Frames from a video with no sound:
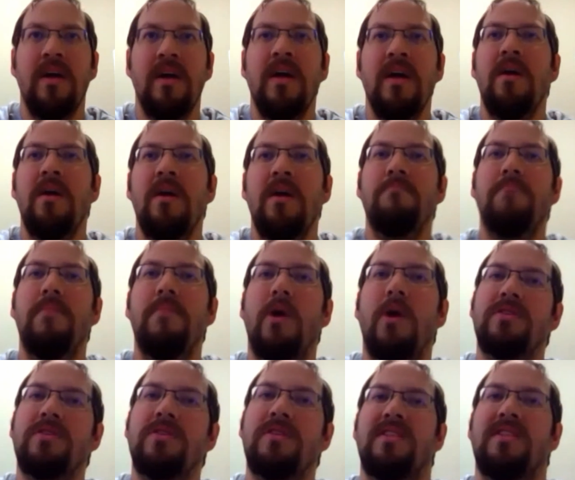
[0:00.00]
Most of the
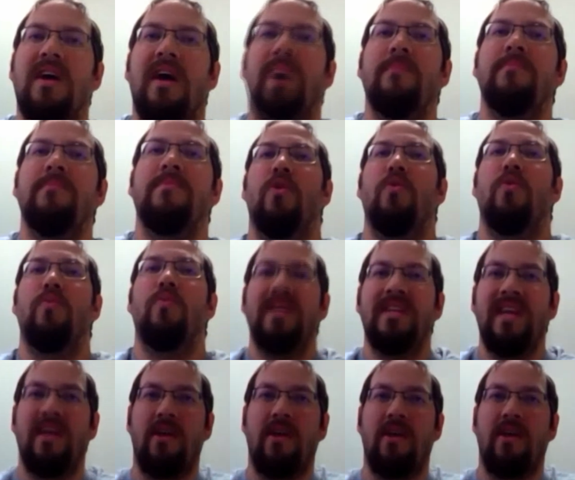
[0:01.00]
time, though, we take our
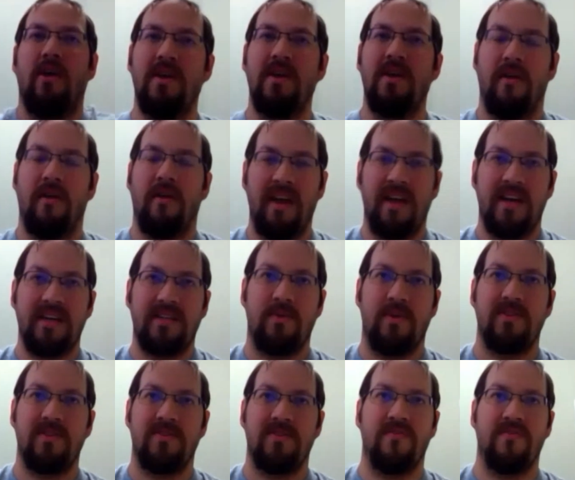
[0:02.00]
Be Our Guest
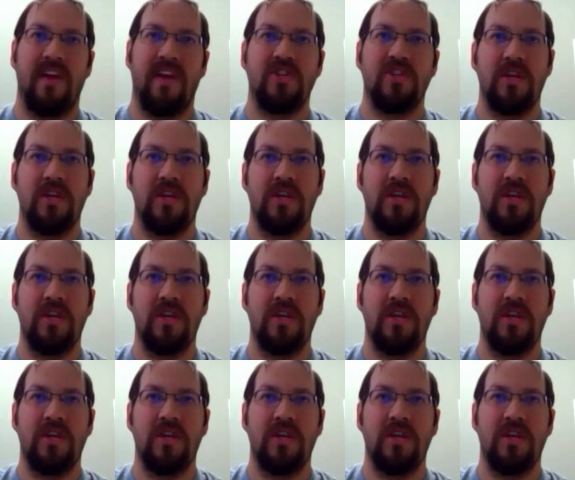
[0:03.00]
reservation,